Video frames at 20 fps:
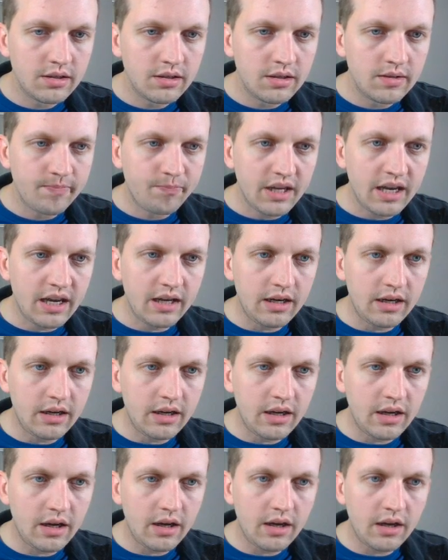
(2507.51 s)
And
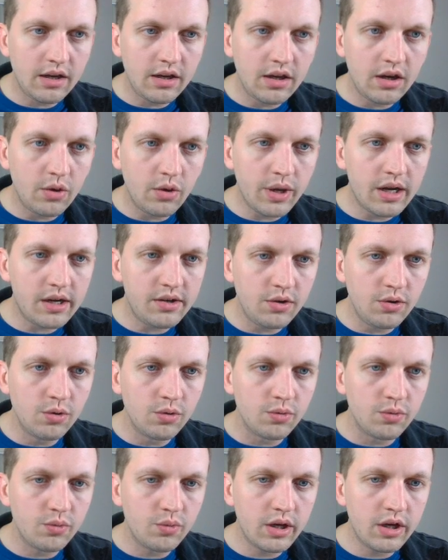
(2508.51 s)
you know, we got to do
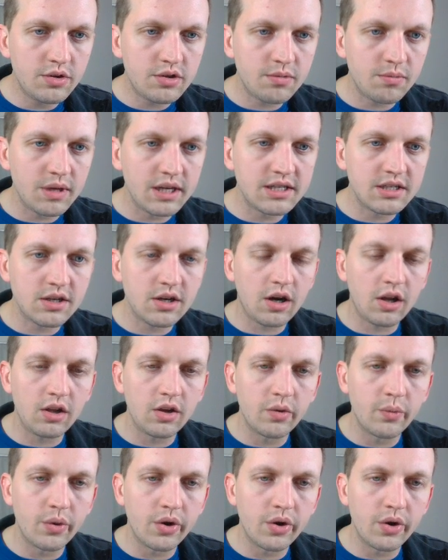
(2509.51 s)
some nice color